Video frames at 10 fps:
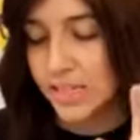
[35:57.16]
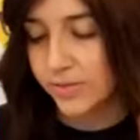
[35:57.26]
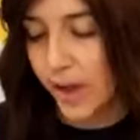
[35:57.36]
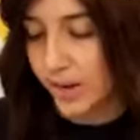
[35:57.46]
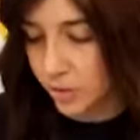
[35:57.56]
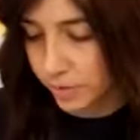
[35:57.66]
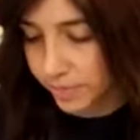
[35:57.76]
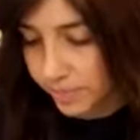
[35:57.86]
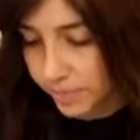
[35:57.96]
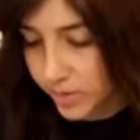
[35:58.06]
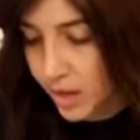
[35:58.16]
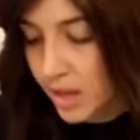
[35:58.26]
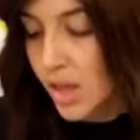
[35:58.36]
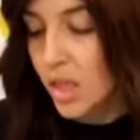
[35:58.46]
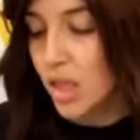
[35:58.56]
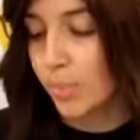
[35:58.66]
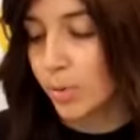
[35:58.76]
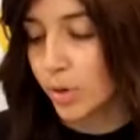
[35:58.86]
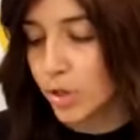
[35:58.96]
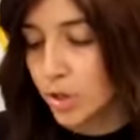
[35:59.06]
factor, the
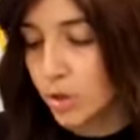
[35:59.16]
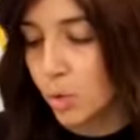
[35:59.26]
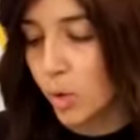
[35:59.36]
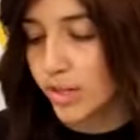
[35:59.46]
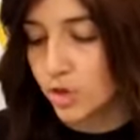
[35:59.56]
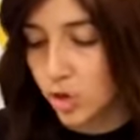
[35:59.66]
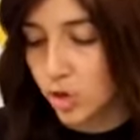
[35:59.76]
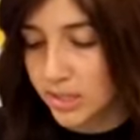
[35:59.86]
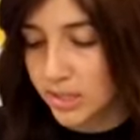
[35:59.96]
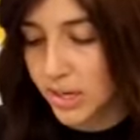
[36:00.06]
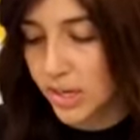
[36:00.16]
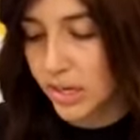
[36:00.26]
person who has trust is